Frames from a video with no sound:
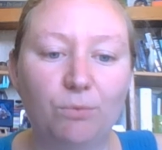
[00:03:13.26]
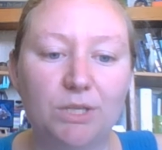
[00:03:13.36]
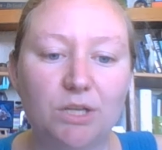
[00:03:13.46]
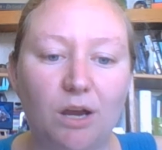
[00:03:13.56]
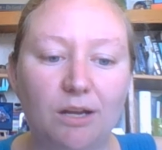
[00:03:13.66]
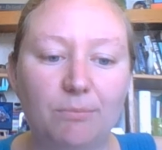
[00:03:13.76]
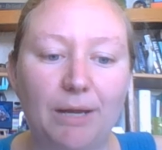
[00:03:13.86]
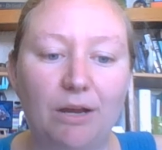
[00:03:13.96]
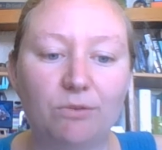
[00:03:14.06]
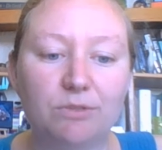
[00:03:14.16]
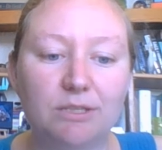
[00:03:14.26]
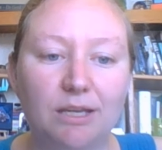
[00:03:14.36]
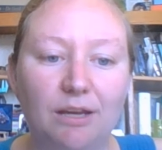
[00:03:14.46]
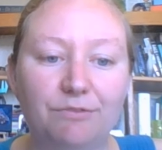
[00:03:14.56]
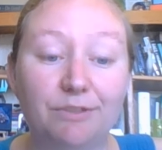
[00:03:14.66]
we talk about
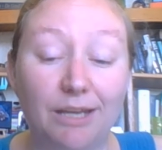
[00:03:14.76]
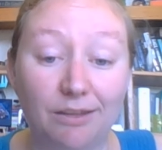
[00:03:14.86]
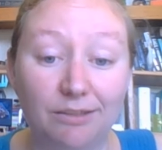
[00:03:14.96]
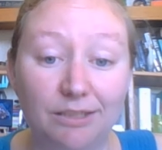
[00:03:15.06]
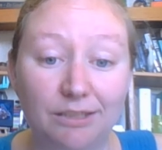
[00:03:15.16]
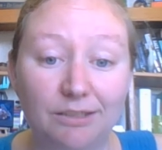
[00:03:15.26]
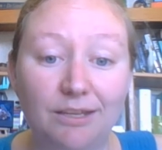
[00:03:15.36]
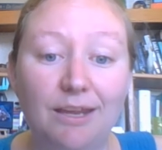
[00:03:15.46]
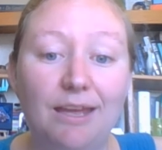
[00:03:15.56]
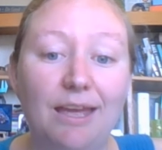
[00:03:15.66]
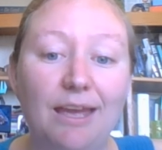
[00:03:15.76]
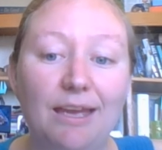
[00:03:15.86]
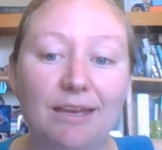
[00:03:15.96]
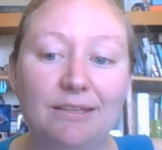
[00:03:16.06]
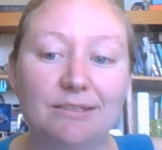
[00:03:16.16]
fidelity
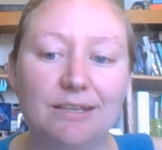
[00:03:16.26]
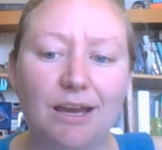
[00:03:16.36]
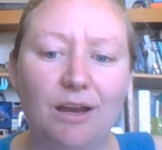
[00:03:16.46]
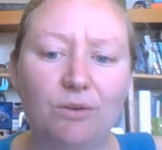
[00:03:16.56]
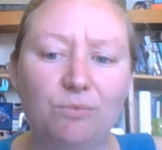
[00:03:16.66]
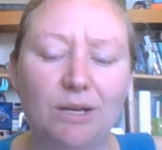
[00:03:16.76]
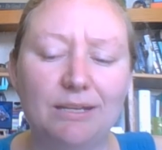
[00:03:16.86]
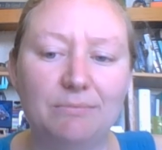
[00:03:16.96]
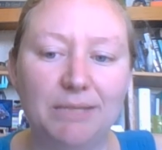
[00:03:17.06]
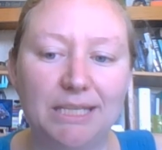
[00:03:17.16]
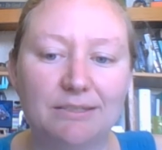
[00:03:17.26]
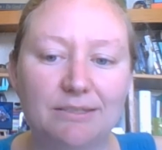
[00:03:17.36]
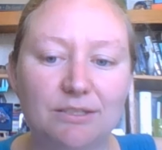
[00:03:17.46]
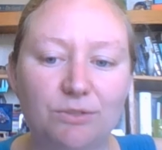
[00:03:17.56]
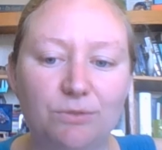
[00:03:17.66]
and what it
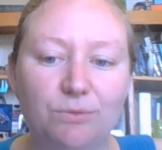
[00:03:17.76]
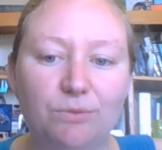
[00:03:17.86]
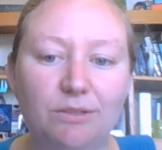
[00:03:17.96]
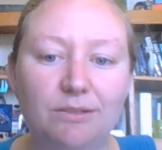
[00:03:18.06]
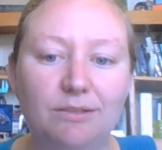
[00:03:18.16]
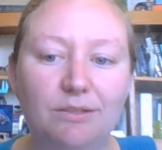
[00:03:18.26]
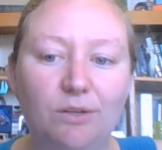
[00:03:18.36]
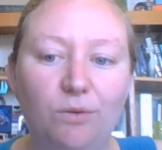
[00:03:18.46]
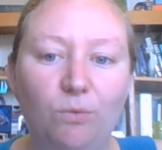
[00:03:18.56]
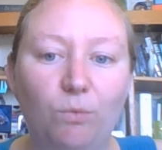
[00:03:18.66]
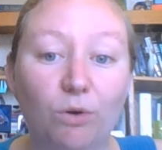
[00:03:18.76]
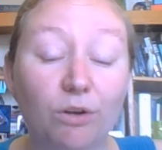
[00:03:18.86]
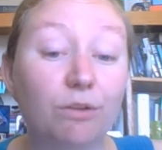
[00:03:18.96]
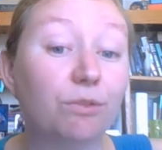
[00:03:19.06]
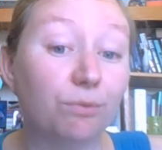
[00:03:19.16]
means to
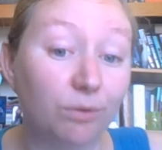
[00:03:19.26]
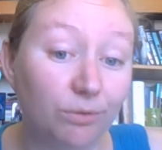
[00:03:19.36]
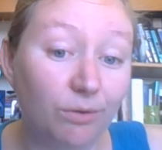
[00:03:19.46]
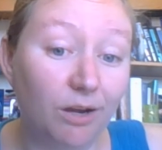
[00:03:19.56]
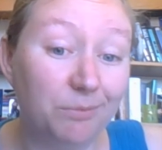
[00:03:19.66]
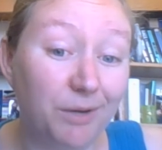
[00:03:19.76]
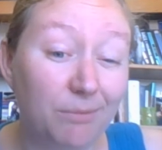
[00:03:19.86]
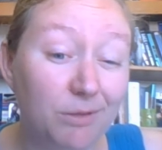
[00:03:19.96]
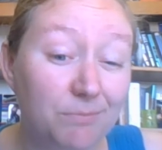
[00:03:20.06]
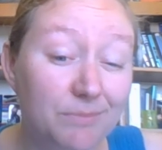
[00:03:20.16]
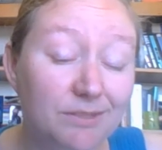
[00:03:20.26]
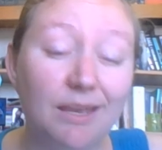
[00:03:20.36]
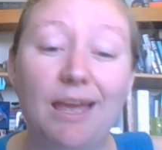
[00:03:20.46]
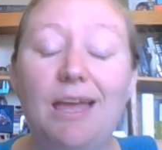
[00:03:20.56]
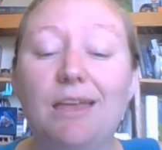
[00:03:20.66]
work through our
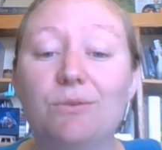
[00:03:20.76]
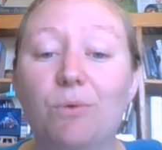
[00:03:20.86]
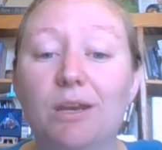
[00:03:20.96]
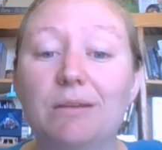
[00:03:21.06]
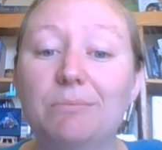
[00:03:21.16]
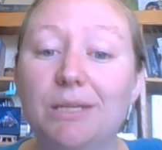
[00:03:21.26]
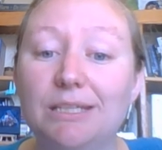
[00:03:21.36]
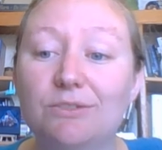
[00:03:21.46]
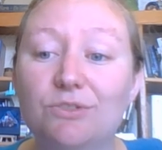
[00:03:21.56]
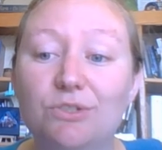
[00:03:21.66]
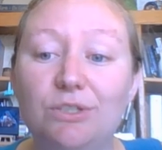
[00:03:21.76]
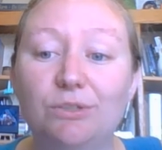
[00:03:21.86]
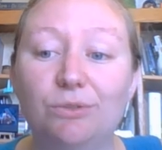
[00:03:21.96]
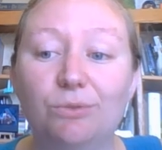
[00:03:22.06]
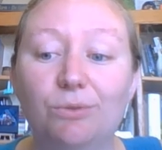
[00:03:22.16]
problems and what it means
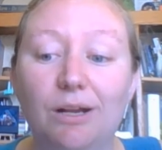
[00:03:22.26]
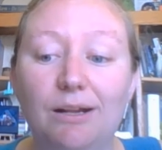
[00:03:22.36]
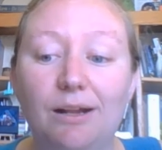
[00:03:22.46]
to